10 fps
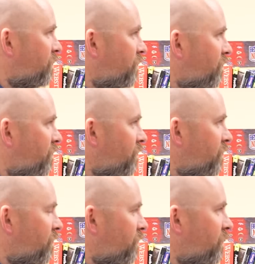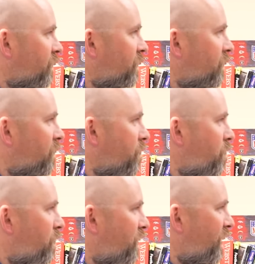
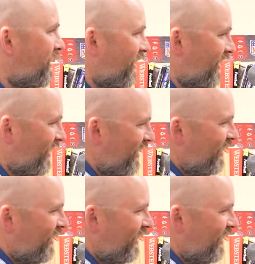No words are spoken by the person on screen.